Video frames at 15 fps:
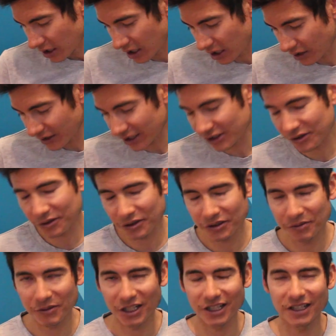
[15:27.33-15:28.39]
uh, that's
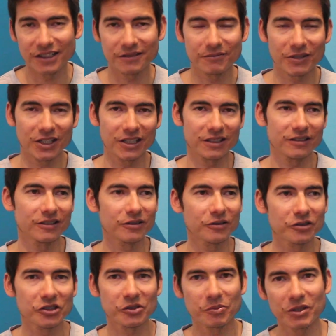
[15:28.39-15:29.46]
really my, my
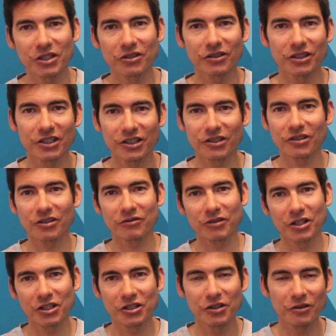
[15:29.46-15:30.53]
little spiel here on
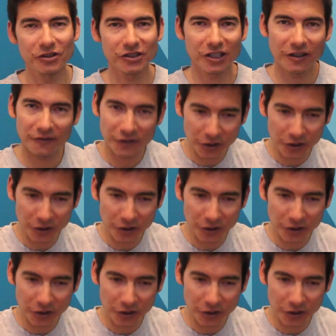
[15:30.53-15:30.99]
running shoe design.